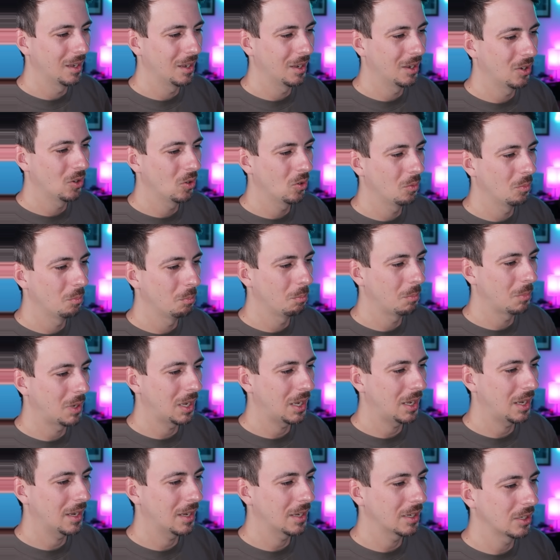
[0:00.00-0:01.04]
Oh
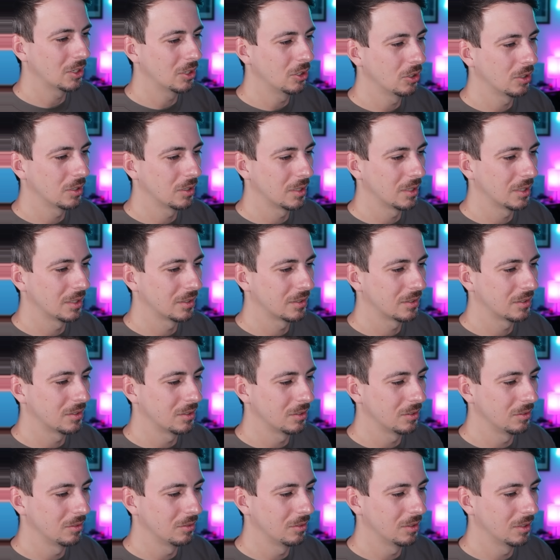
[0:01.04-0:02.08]
my goodness,
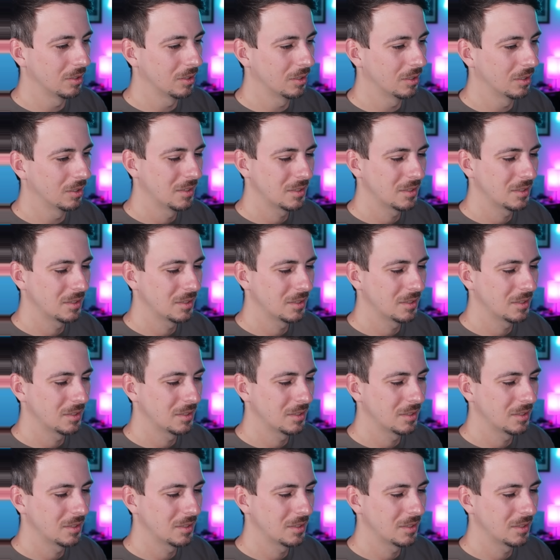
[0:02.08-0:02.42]
dude.